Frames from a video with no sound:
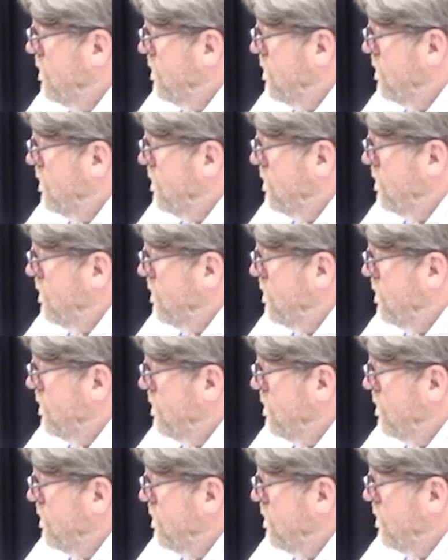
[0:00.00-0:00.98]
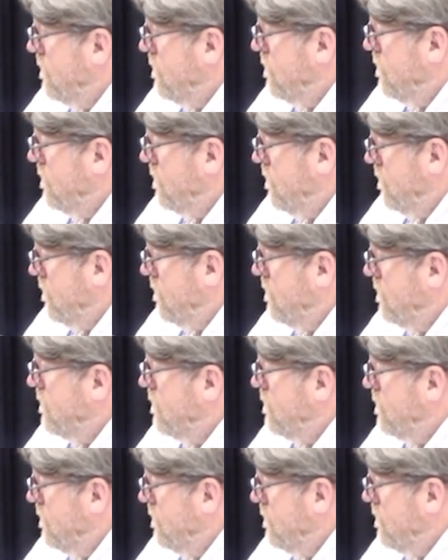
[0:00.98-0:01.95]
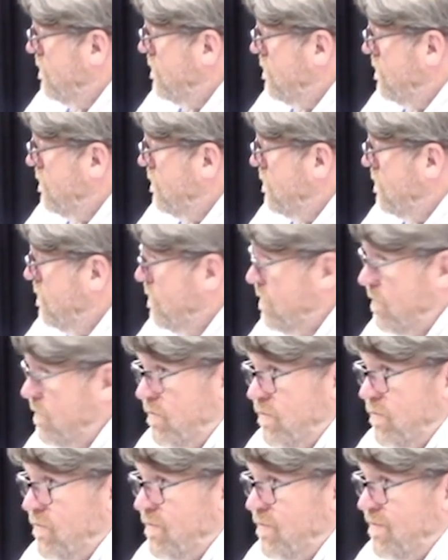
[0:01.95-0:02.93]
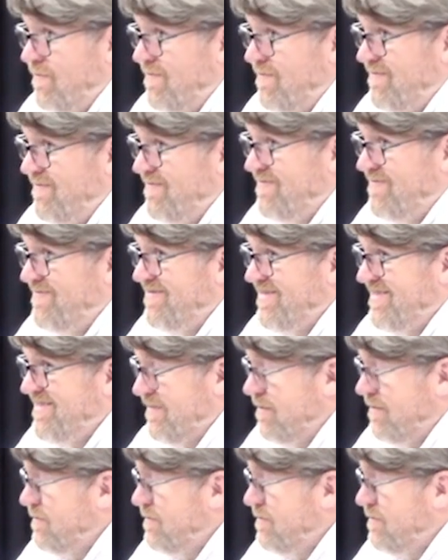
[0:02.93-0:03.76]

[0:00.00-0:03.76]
(not speaking)